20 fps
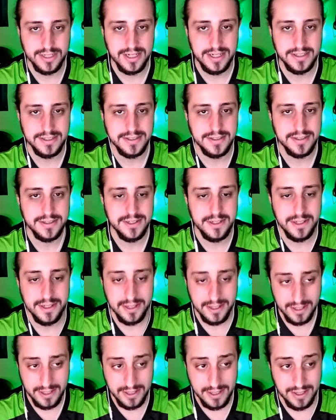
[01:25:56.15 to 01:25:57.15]
guys.
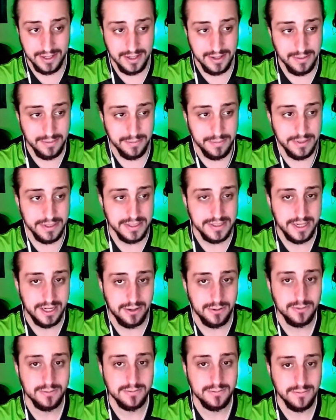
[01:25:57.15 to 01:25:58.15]
Peace
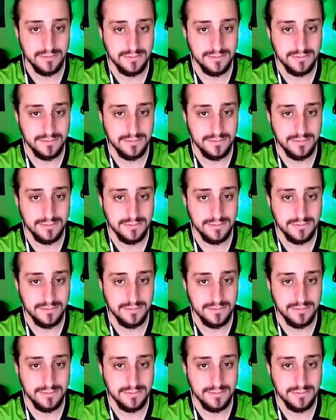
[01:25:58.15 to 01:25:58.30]
out.